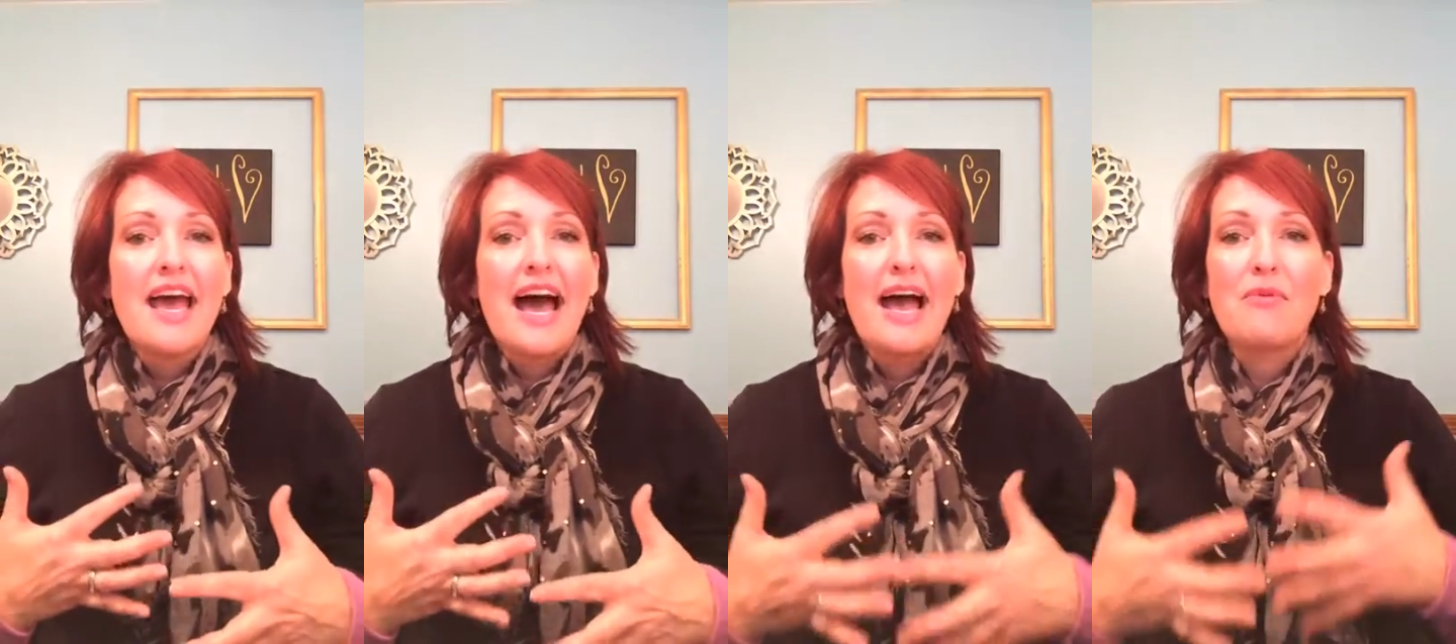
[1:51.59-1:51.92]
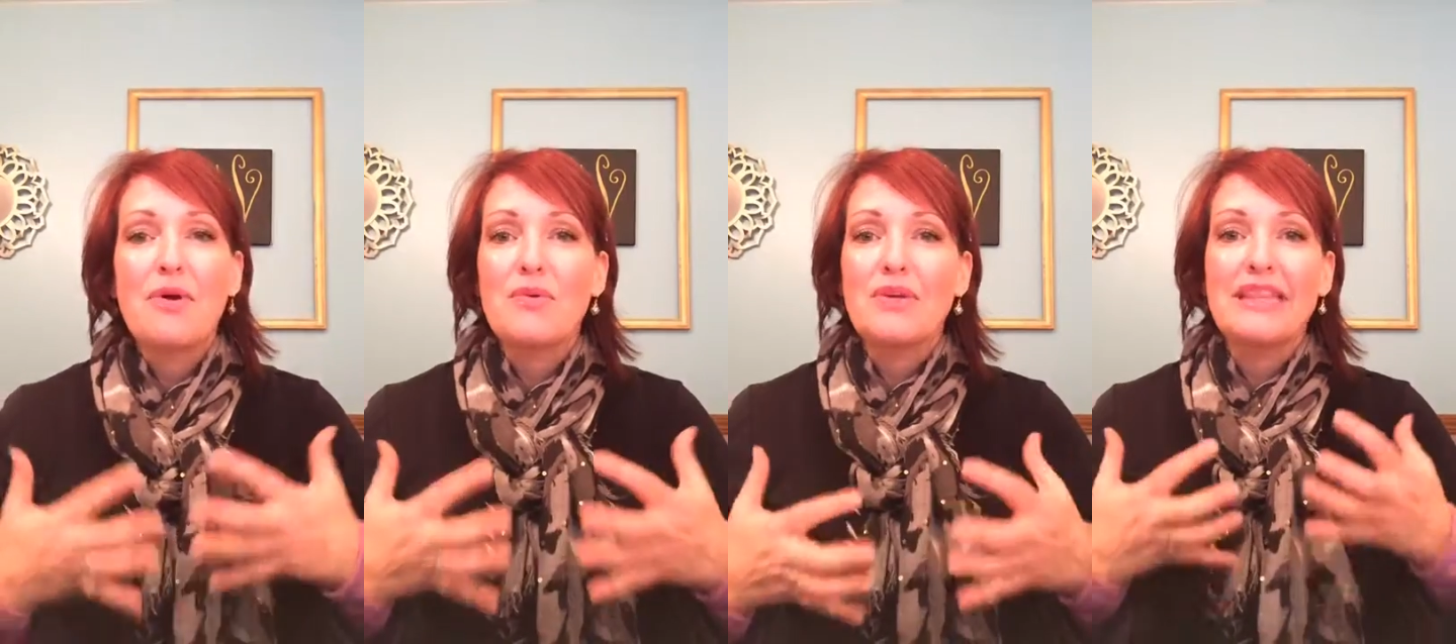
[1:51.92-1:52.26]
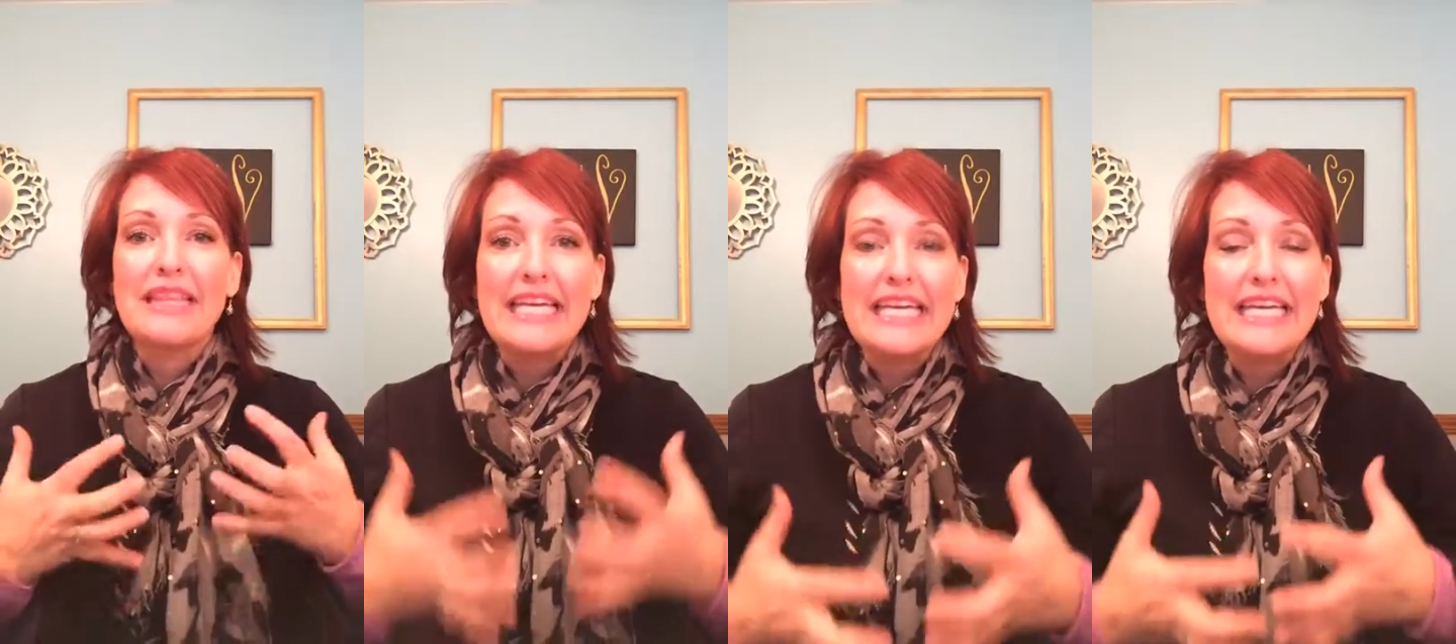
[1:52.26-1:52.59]
I work with
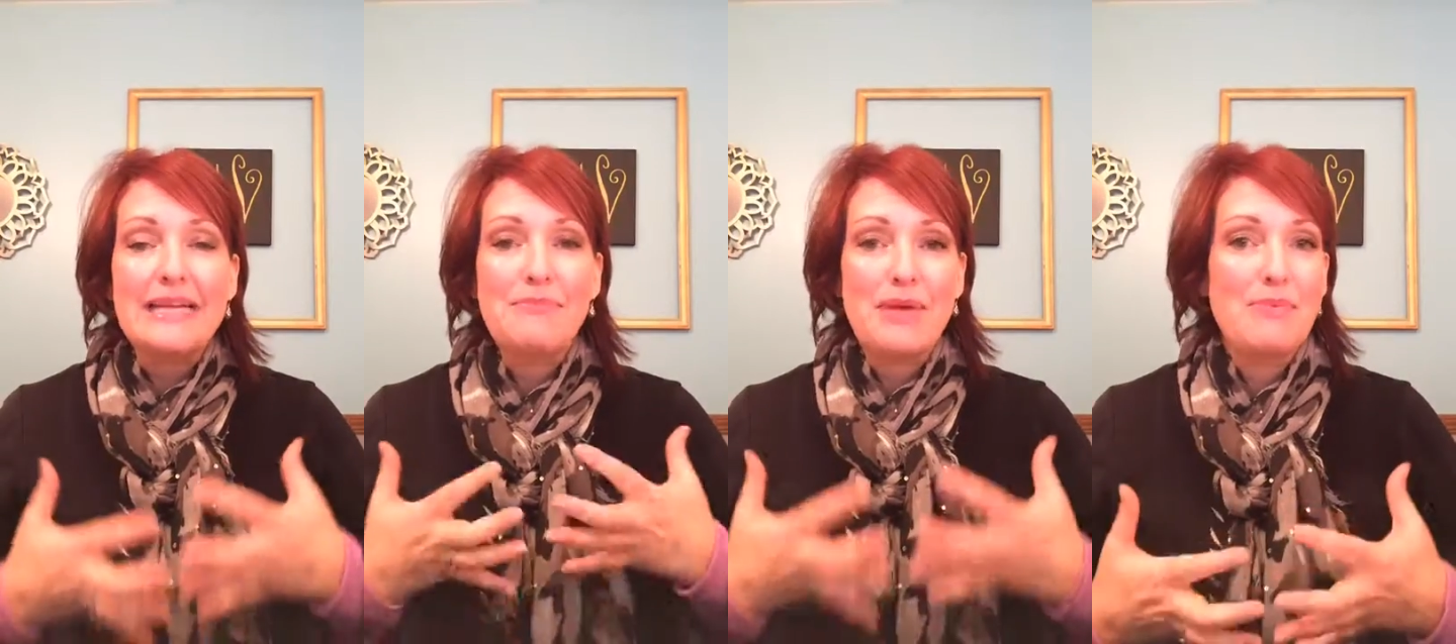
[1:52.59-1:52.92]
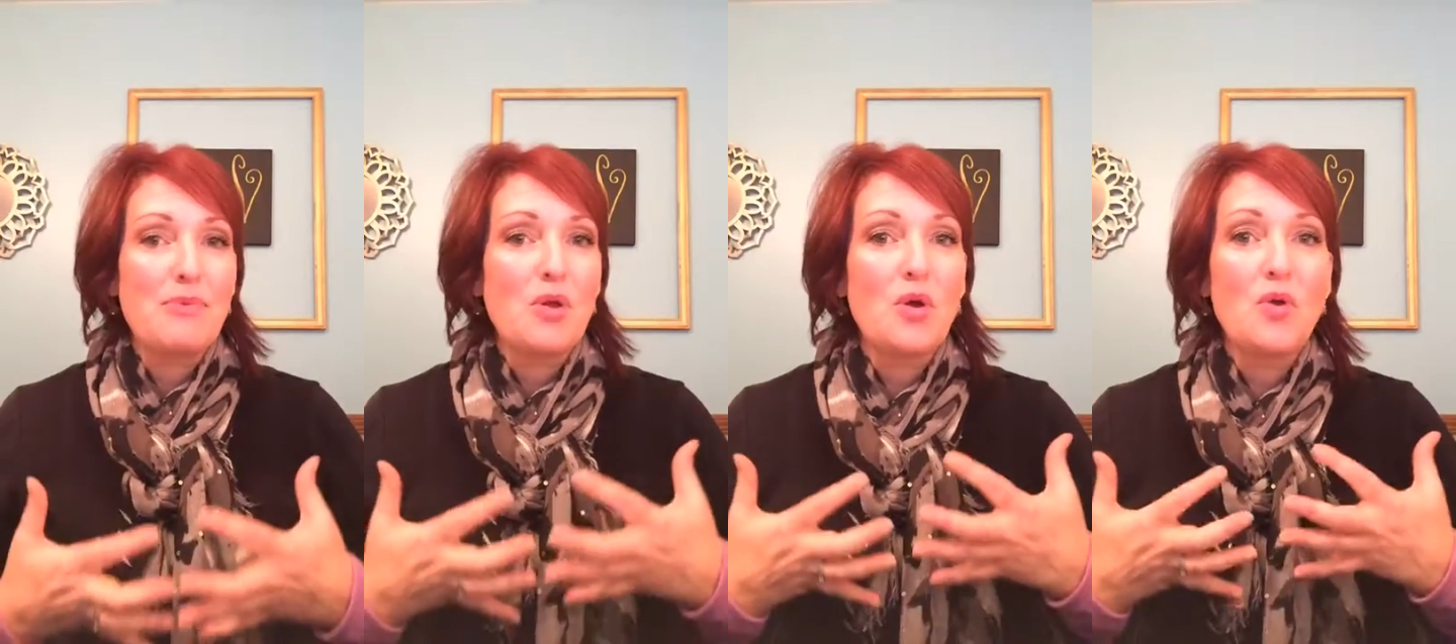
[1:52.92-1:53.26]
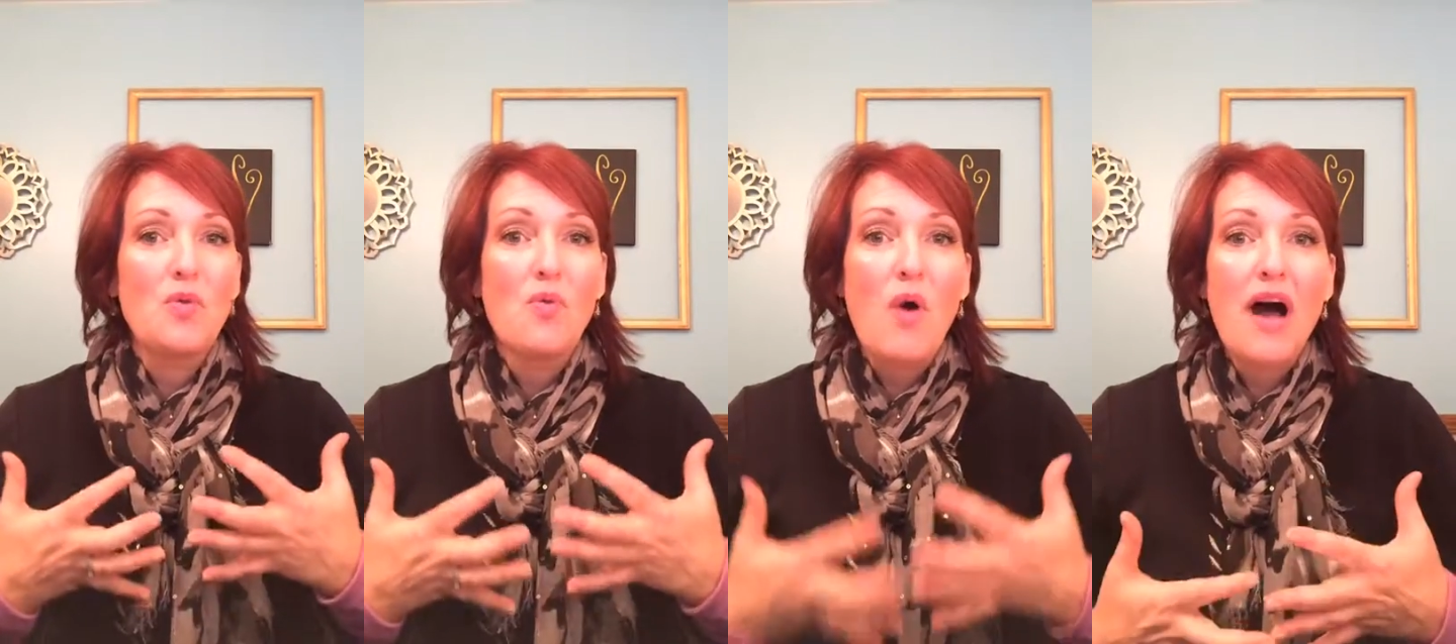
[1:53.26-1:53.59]
leading people who
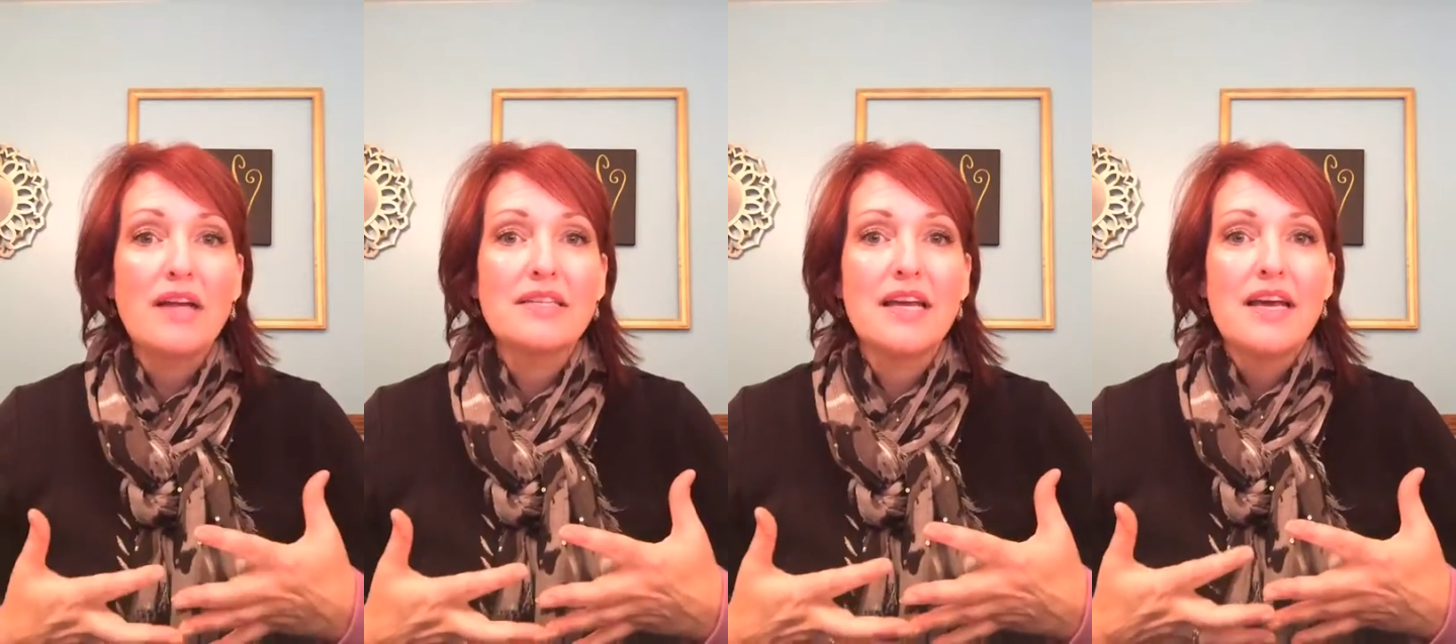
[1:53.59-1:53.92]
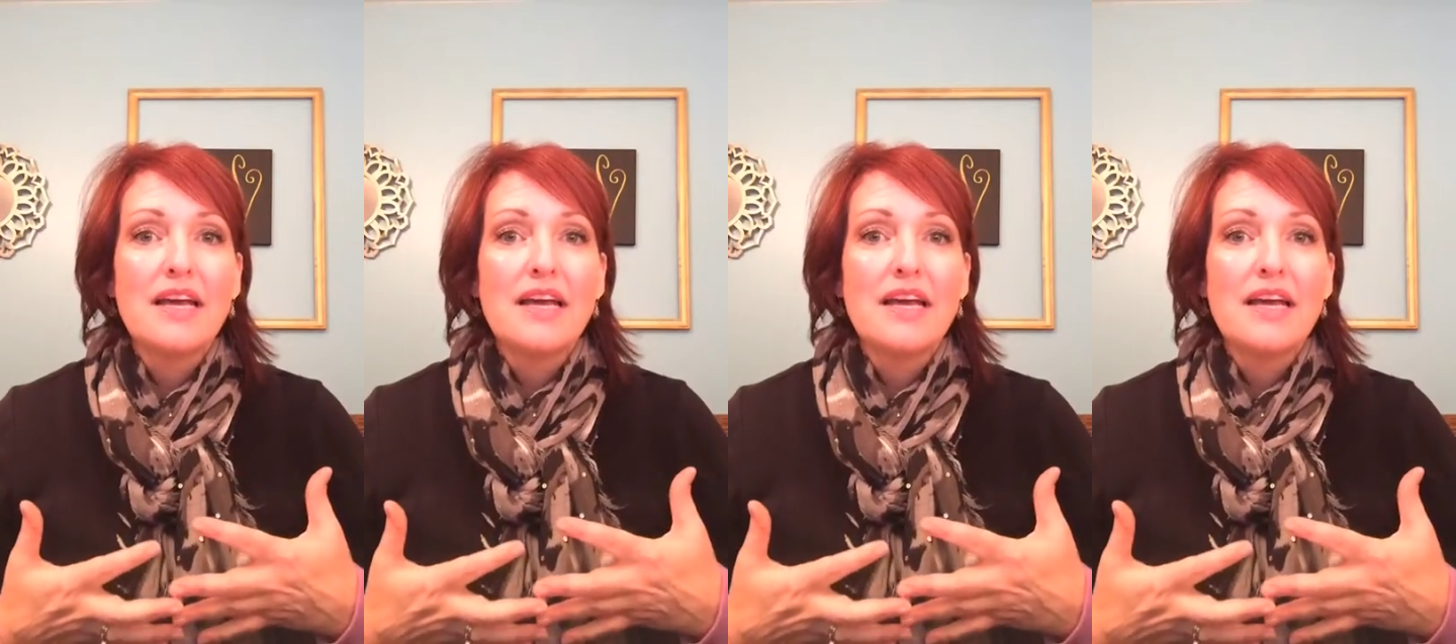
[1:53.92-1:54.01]
want